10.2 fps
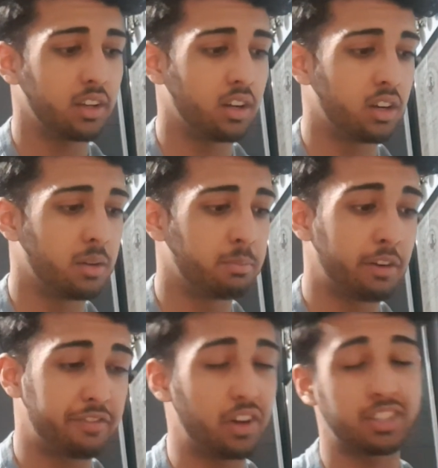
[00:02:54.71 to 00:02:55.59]
My
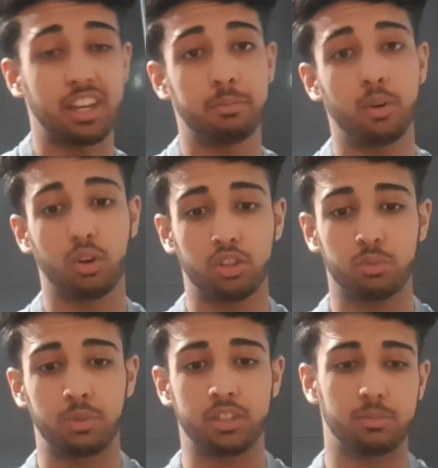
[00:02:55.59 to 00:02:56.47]
first set of mocks
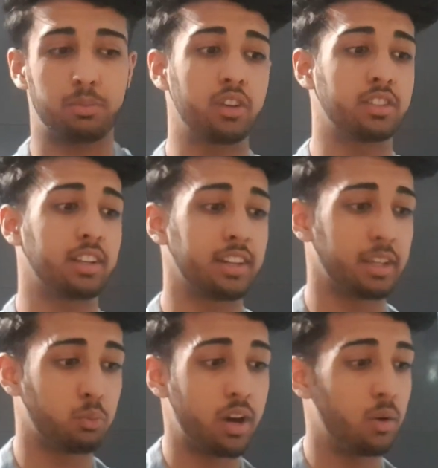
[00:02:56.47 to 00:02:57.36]
went surprisingly
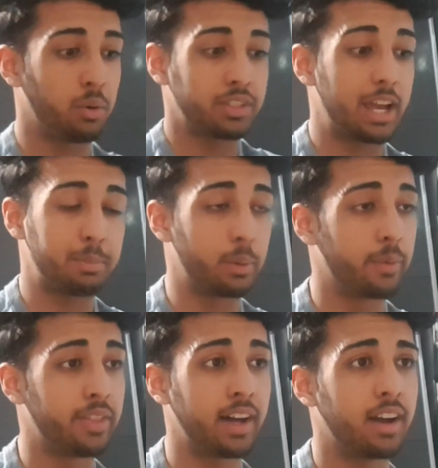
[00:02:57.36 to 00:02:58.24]
well. I was happy with
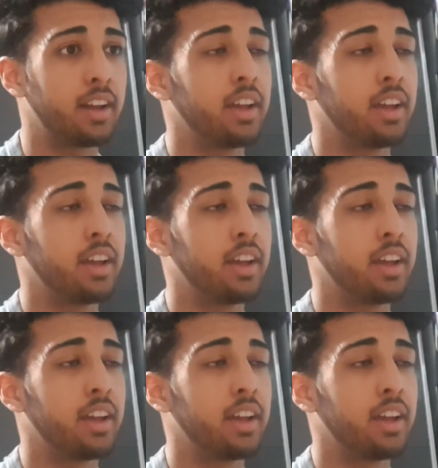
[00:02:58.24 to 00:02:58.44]
that.